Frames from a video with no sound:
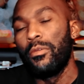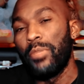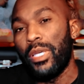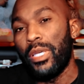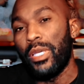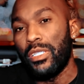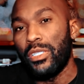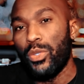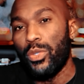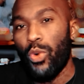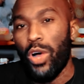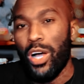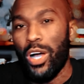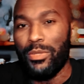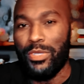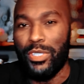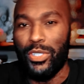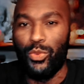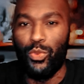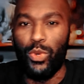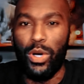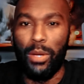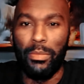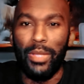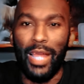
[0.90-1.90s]
Peace and welcome
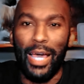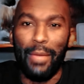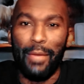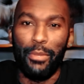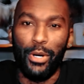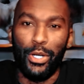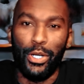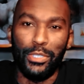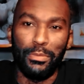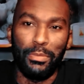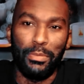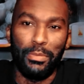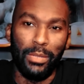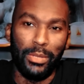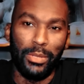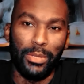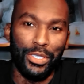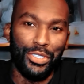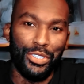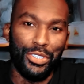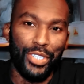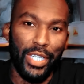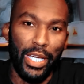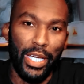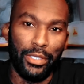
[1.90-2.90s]
to the One Black Person
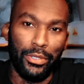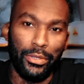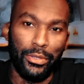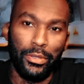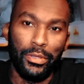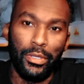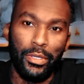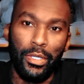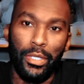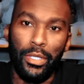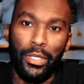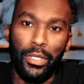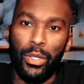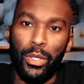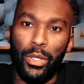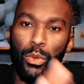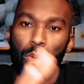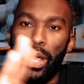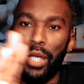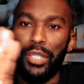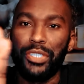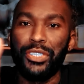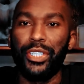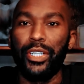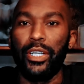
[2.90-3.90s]
Publishing channel,
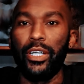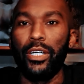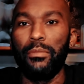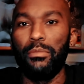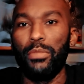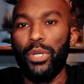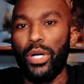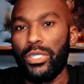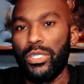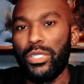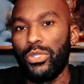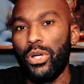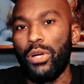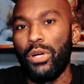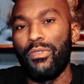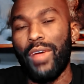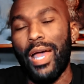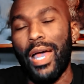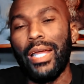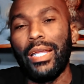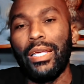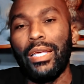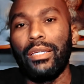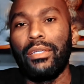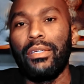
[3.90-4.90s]
where I share books on
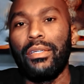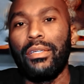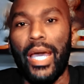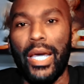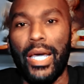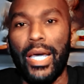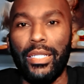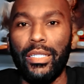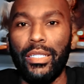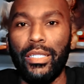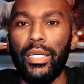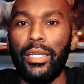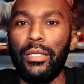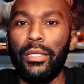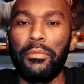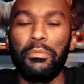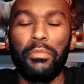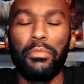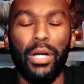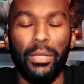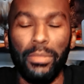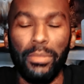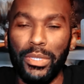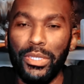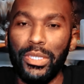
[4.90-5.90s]
writing, editing,
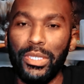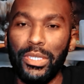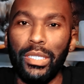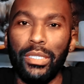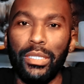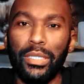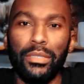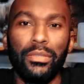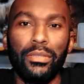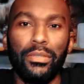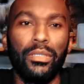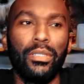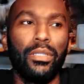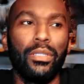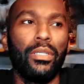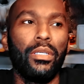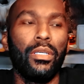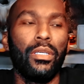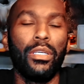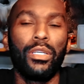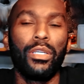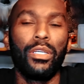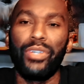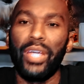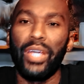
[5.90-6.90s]
publishing,
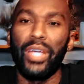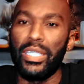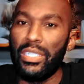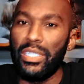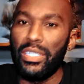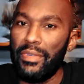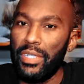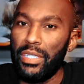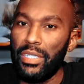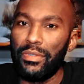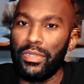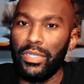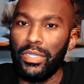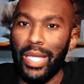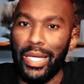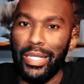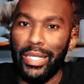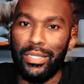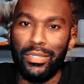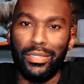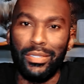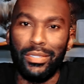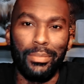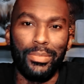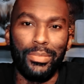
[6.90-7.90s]

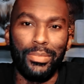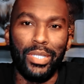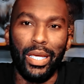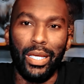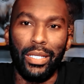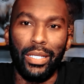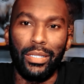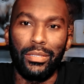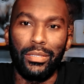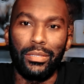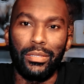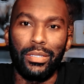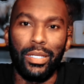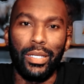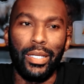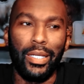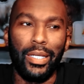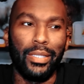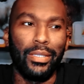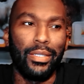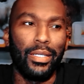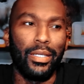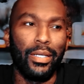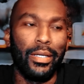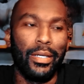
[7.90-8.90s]
creativity-related subjects,
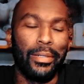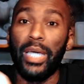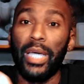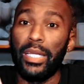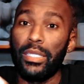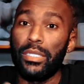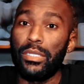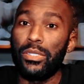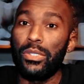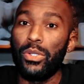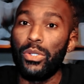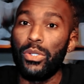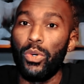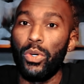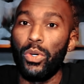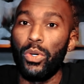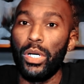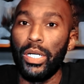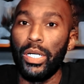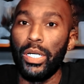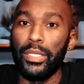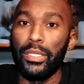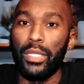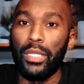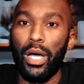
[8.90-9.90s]
and updates
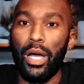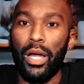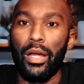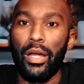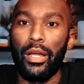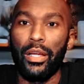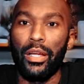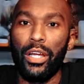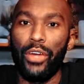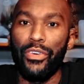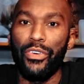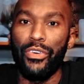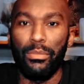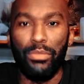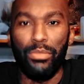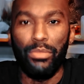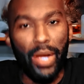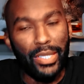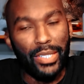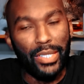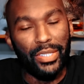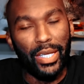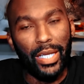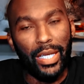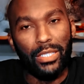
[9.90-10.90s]
on our current
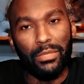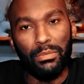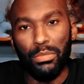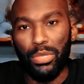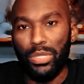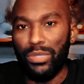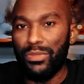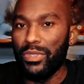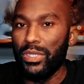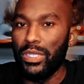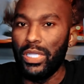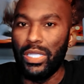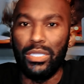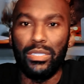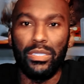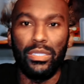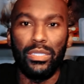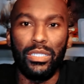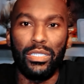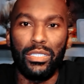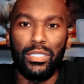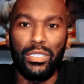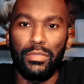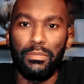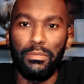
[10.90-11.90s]
projects, book
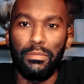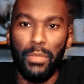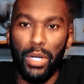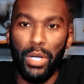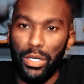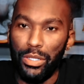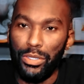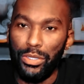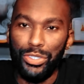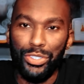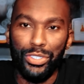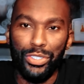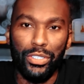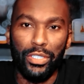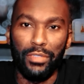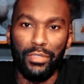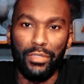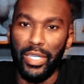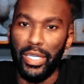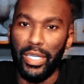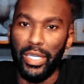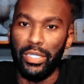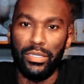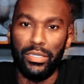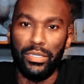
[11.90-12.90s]
releases, merch,
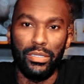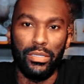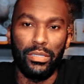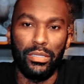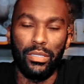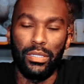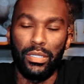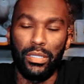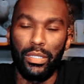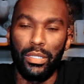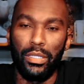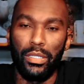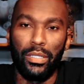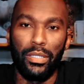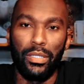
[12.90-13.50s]
events,